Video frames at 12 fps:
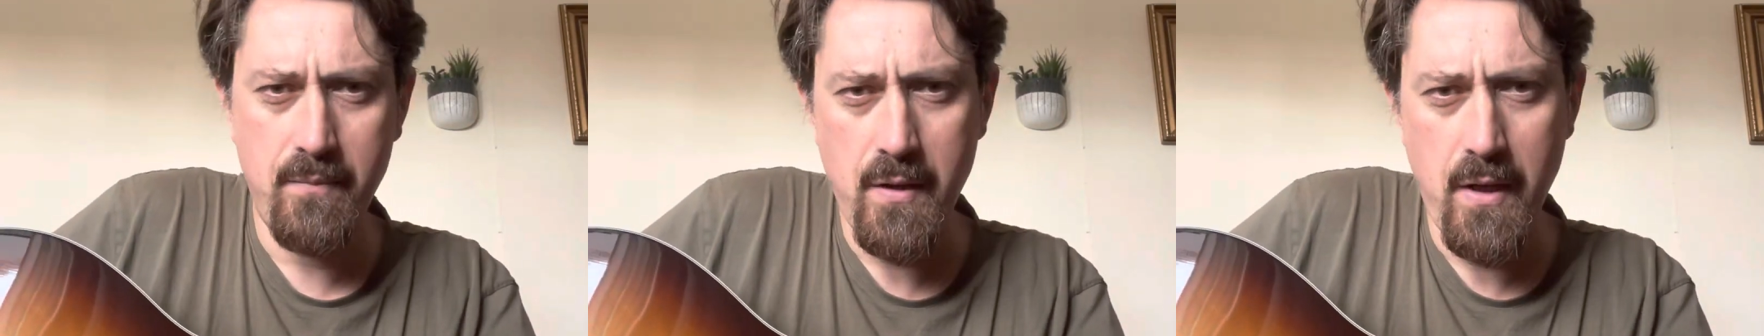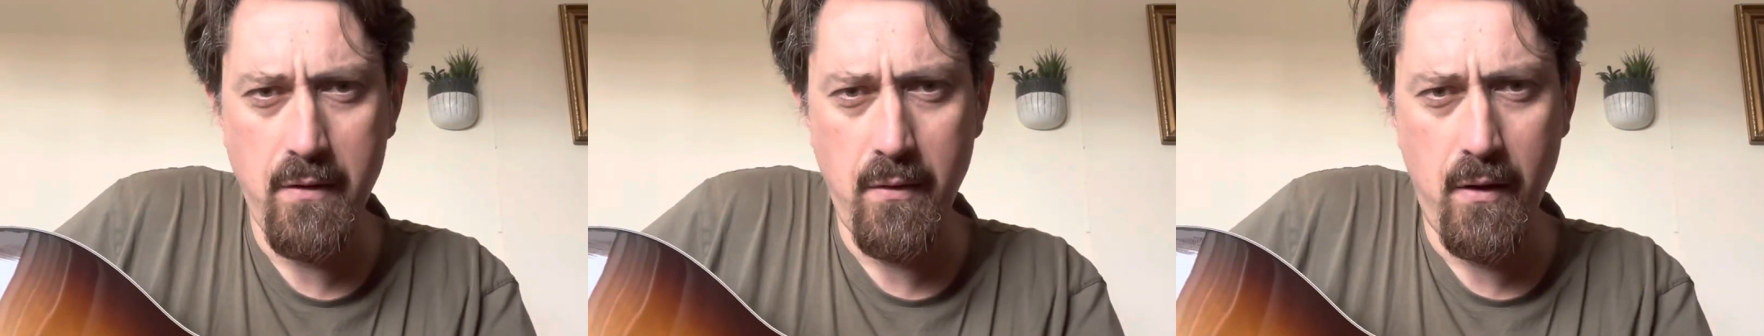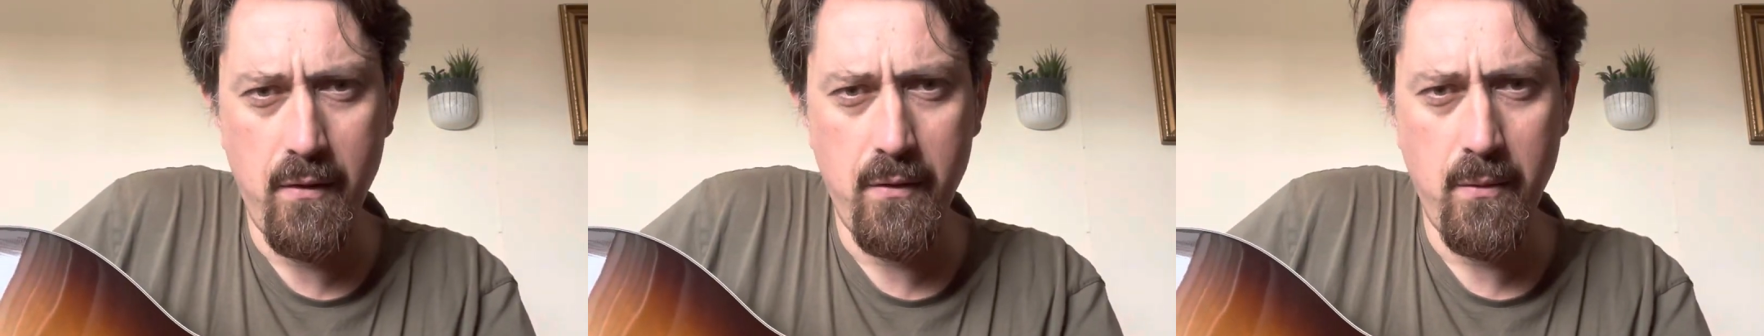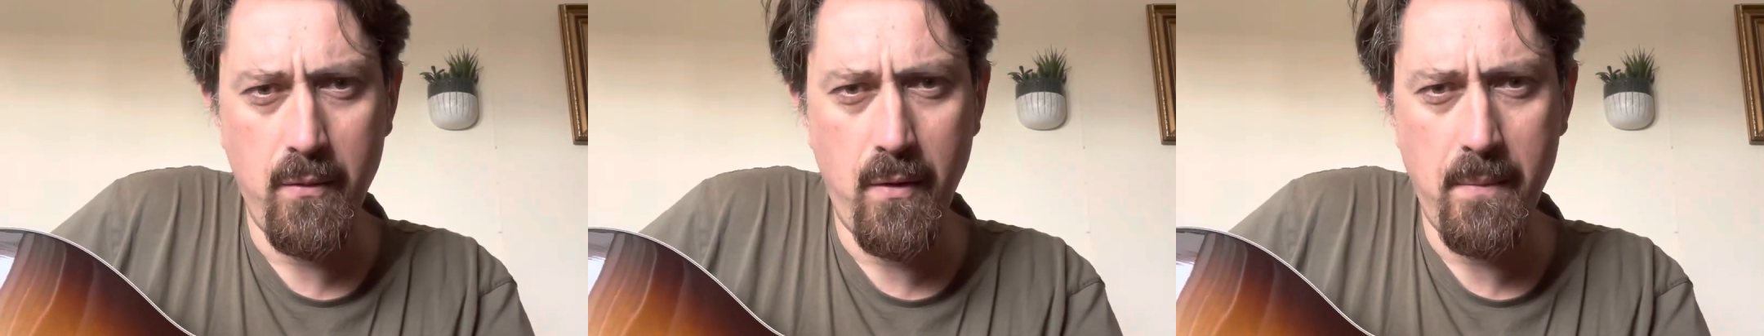J200
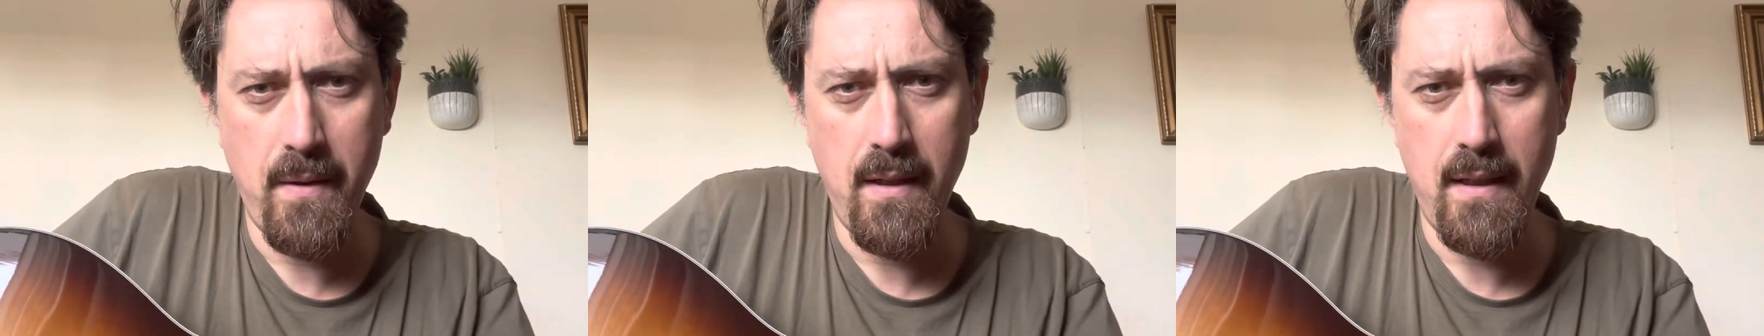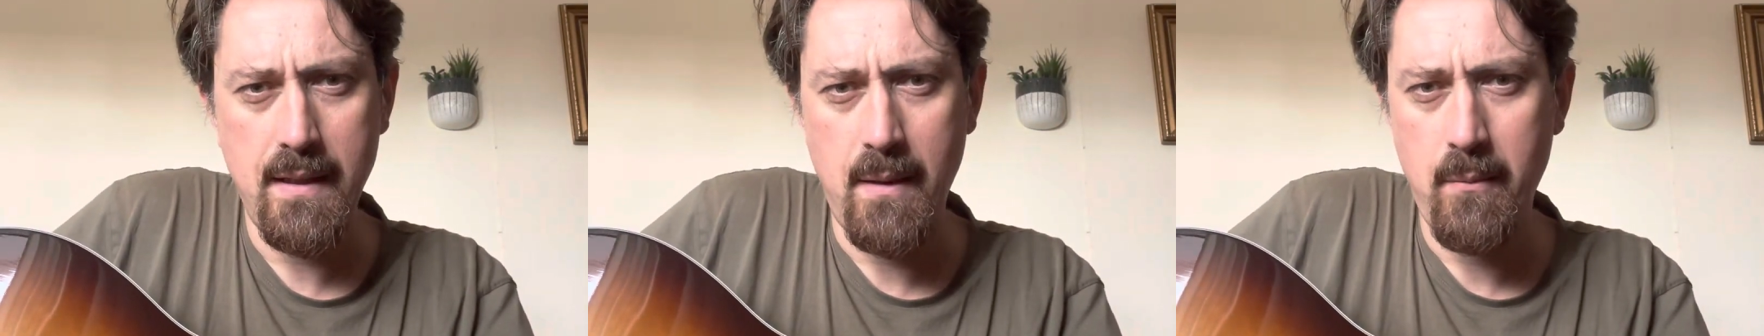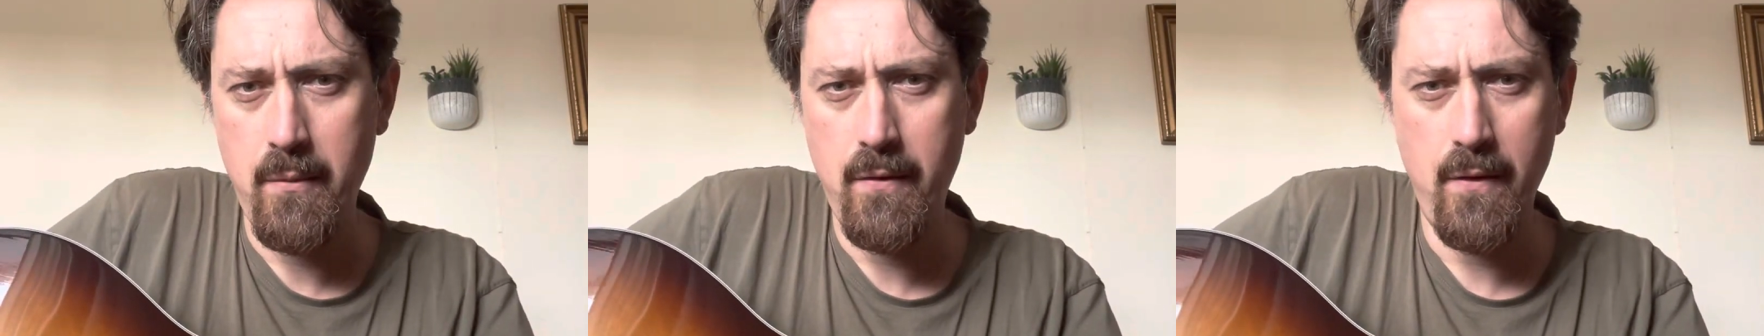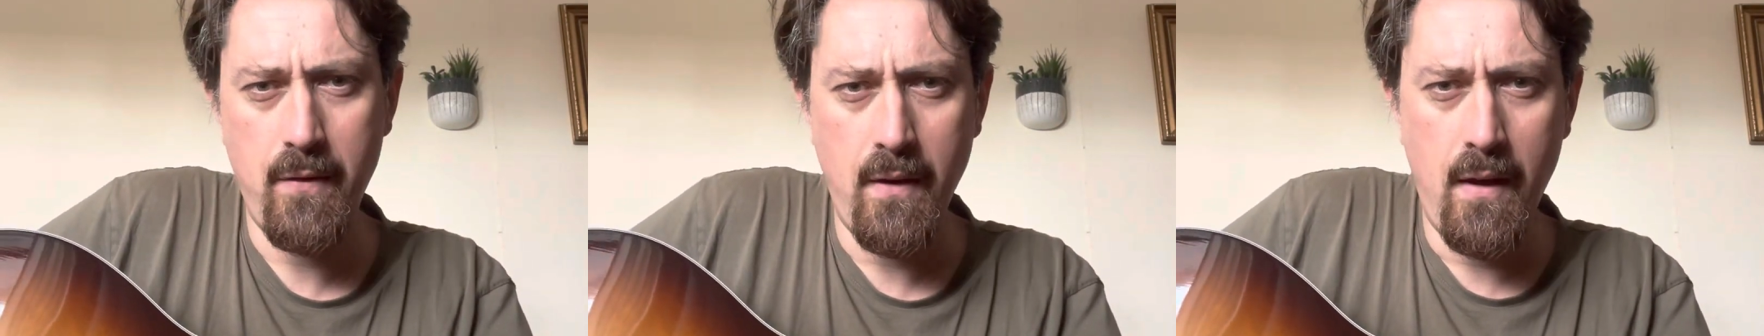or something like that, was
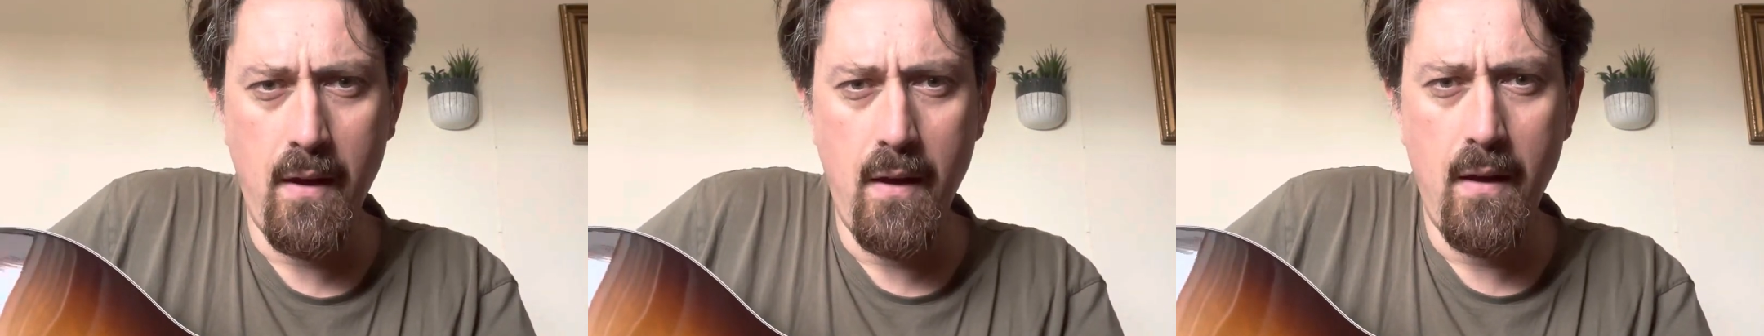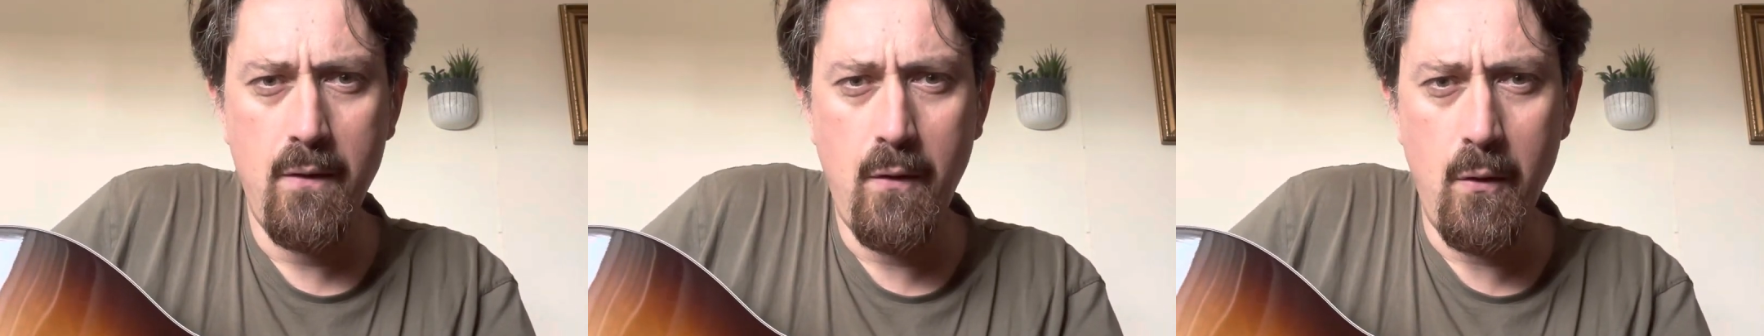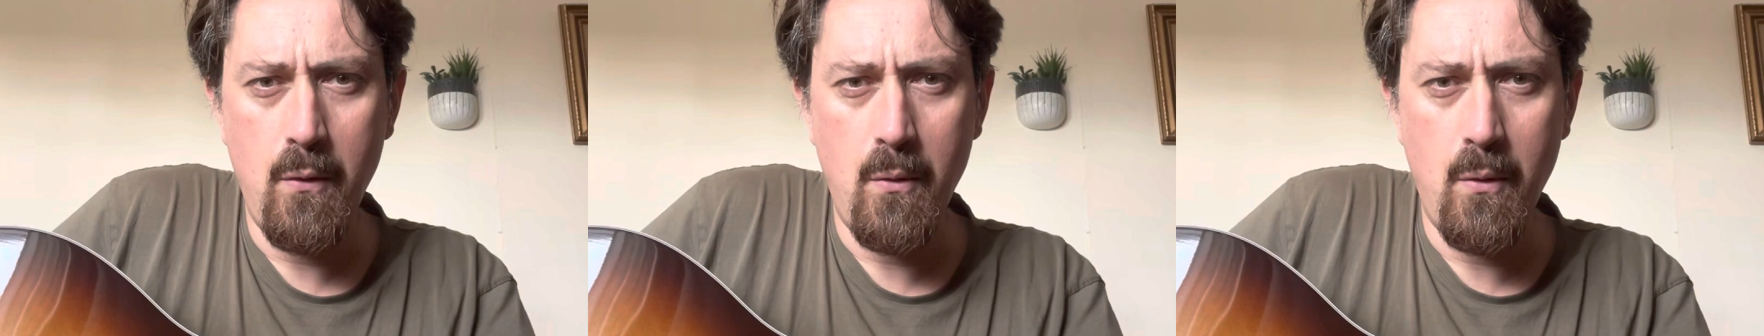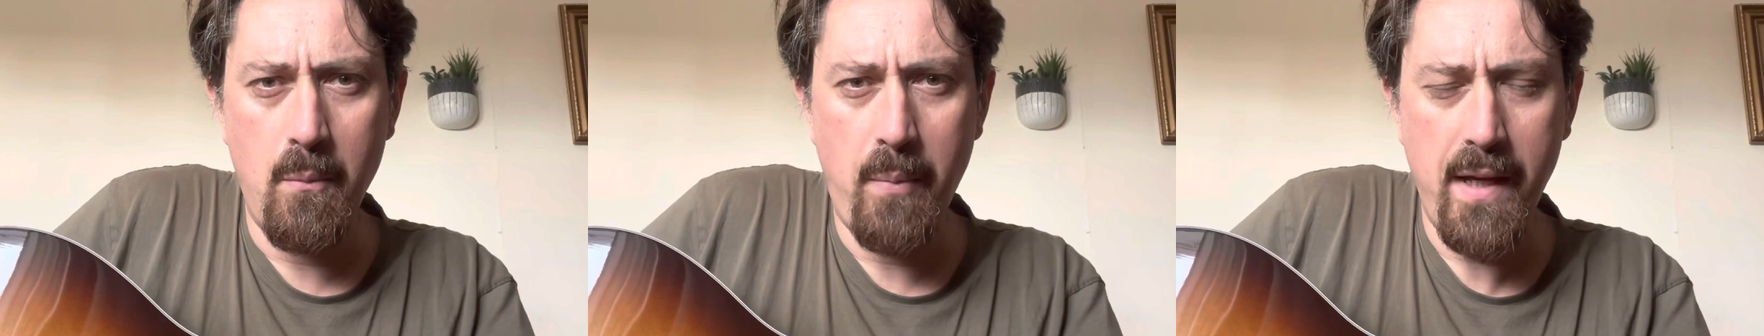just
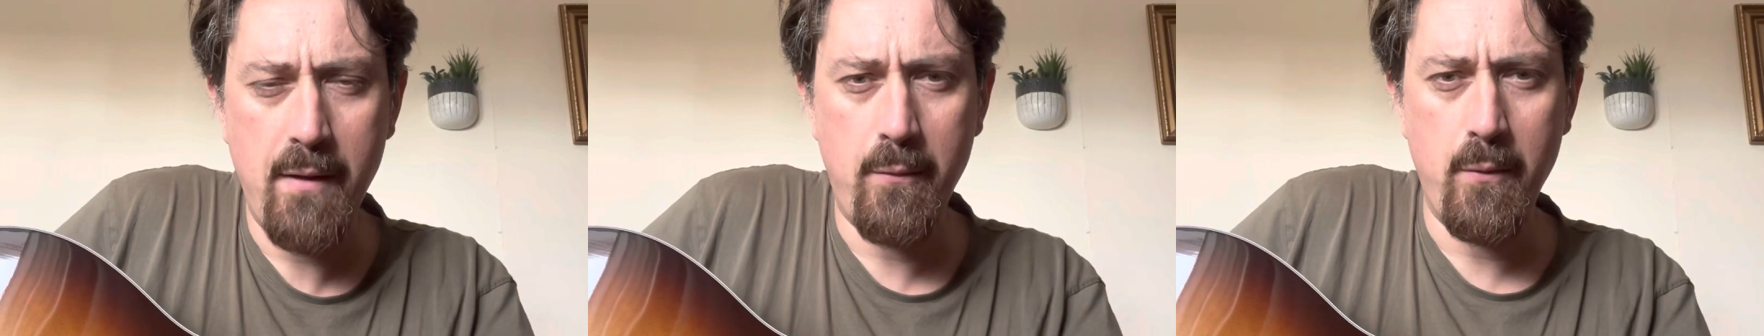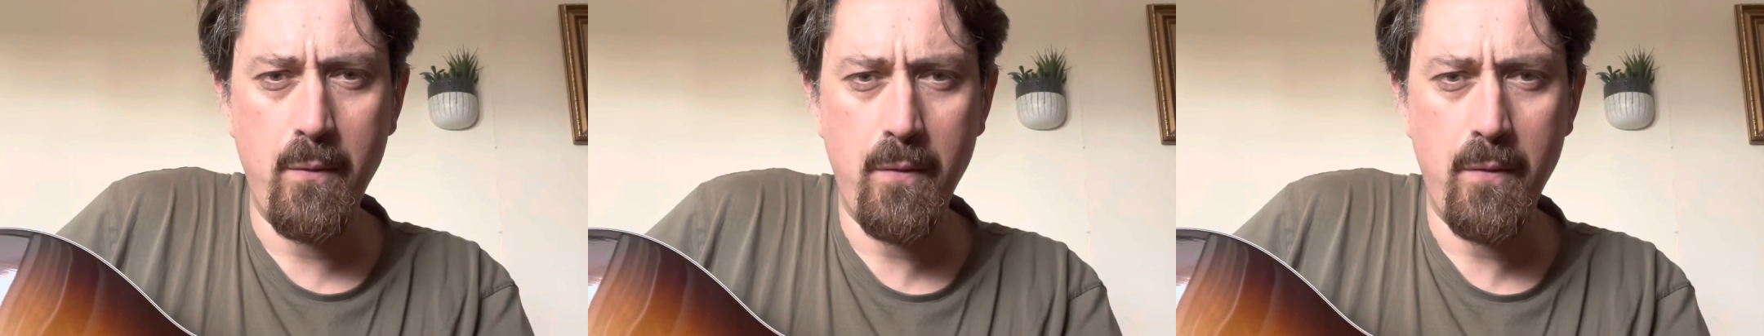too painful.